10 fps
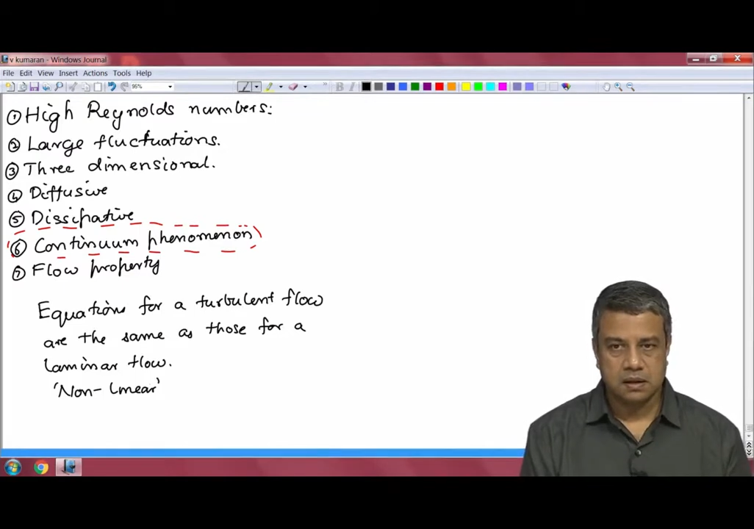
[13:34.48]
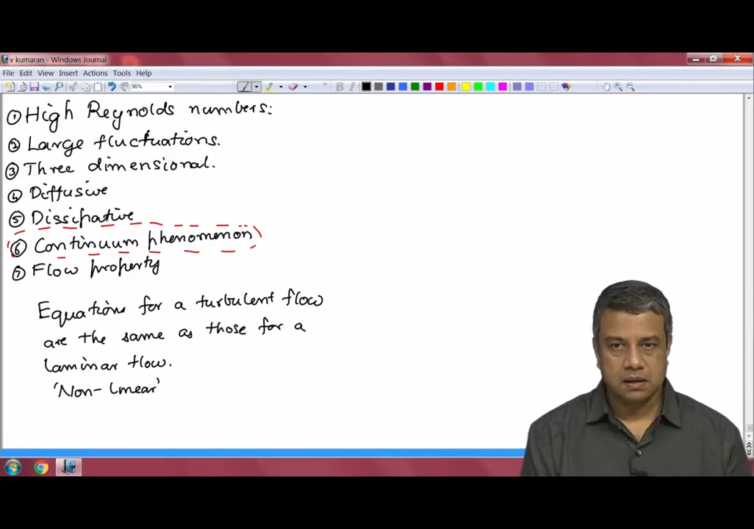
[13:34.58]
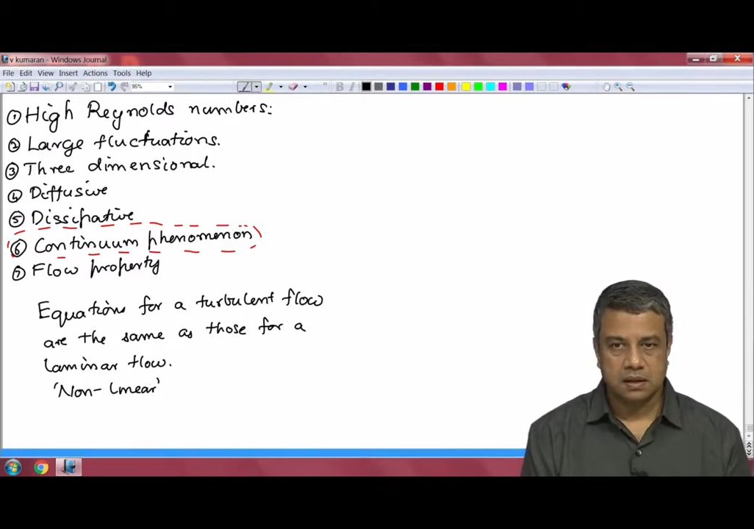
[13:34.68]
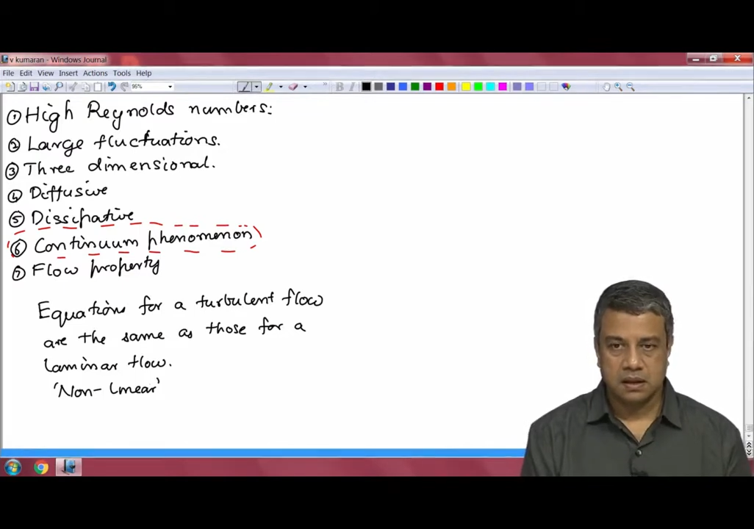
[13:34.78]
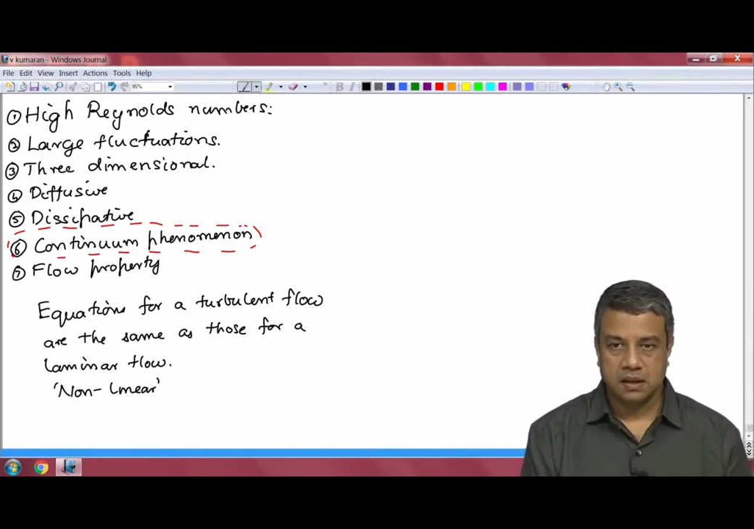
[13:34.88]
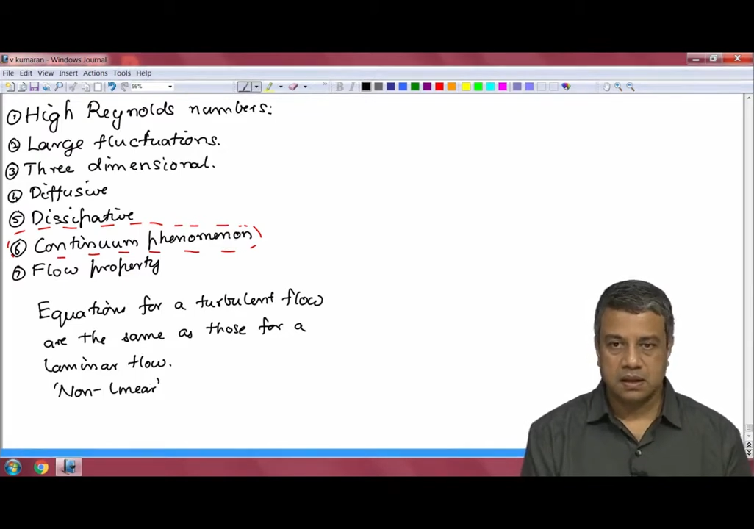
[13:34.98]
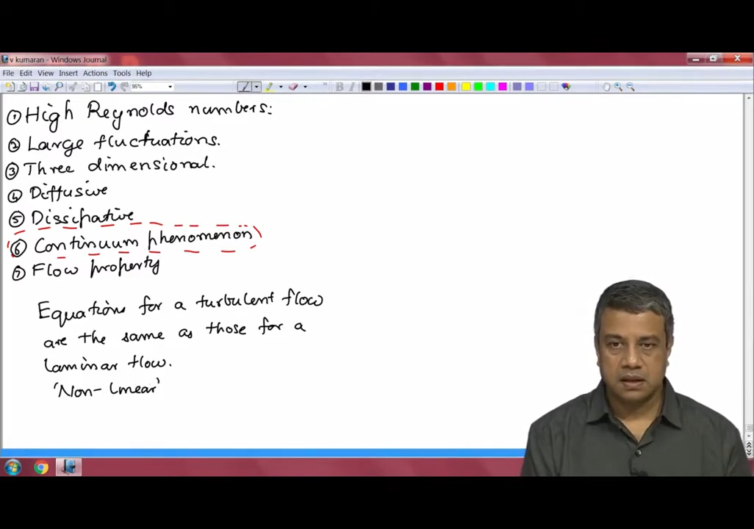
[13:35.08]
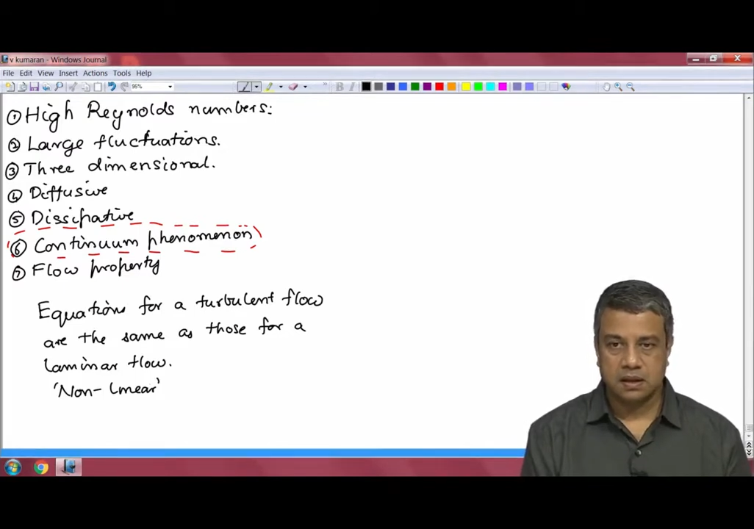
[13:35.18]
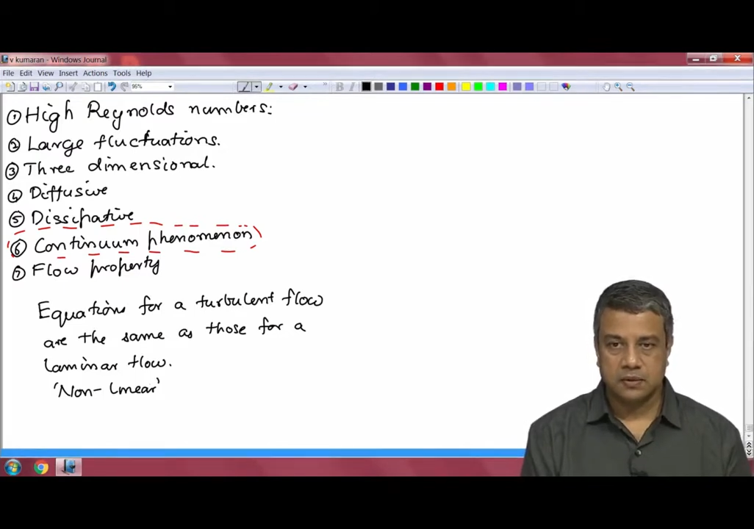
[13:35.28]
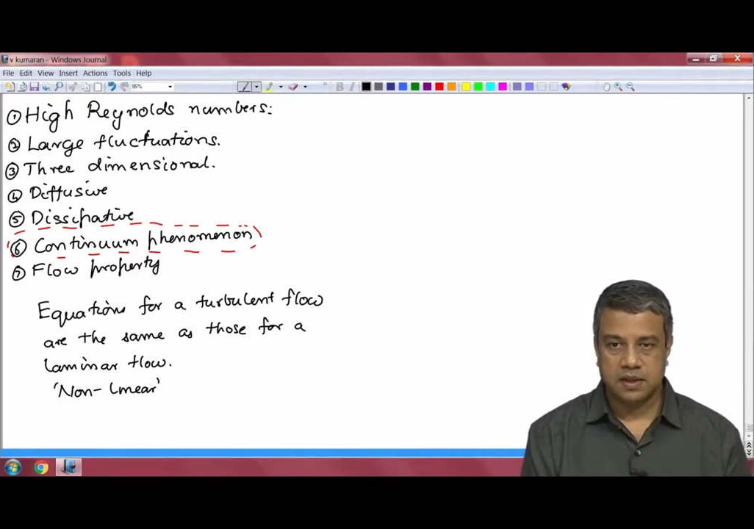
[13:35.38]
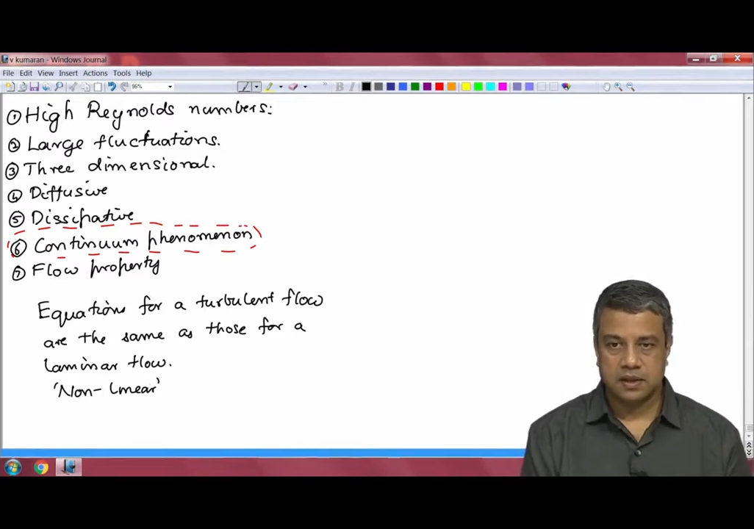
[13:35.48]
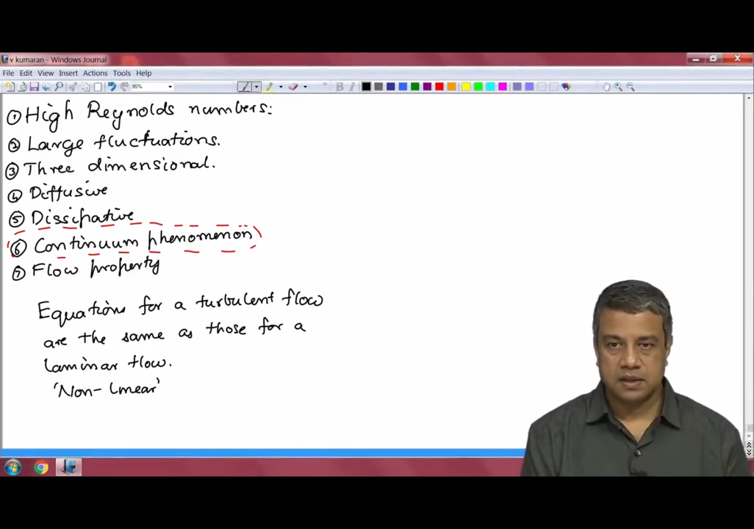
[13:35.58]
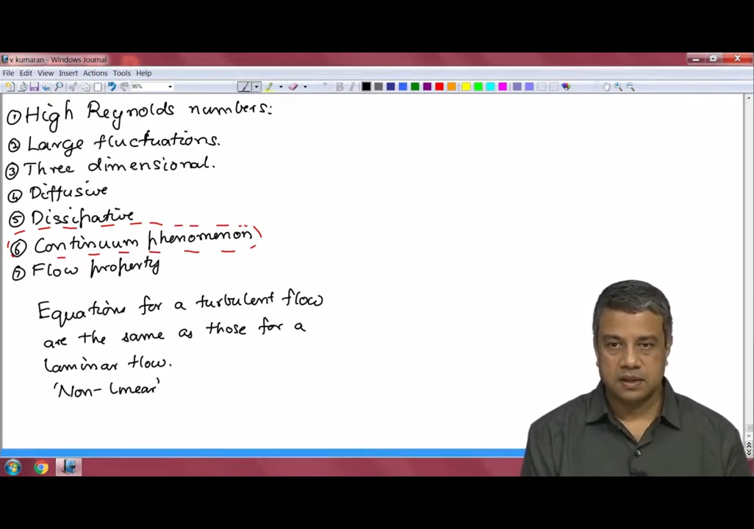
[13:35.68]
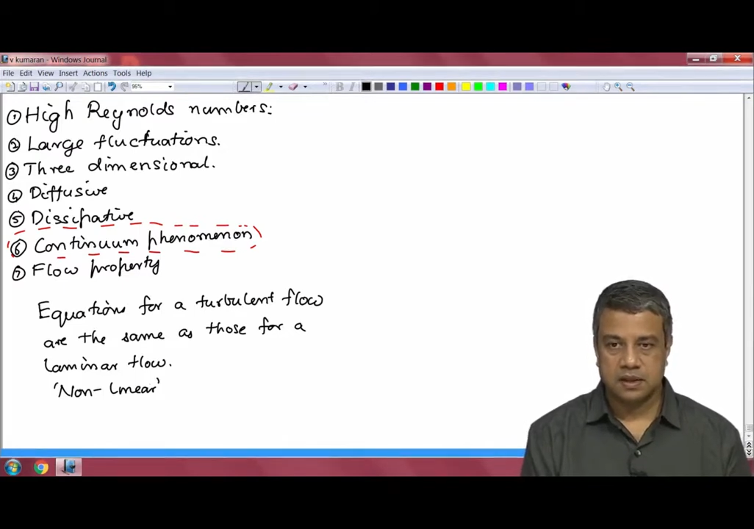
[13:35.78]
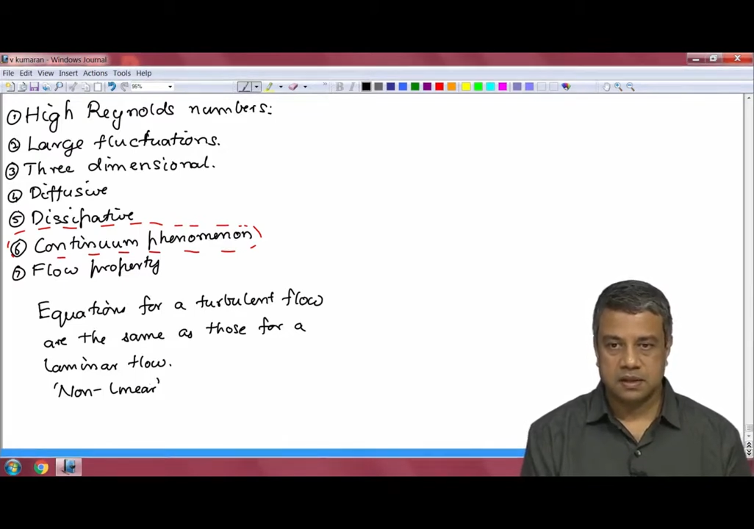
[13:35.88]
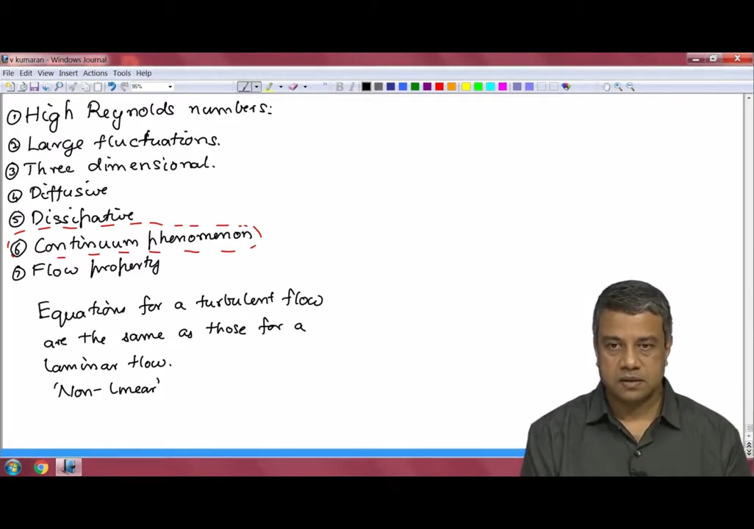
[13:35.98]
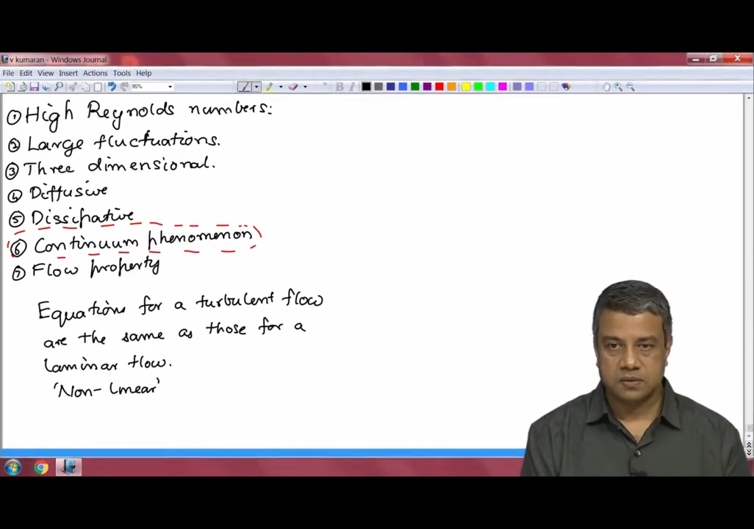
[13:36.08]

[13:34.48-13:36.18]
A linear equation is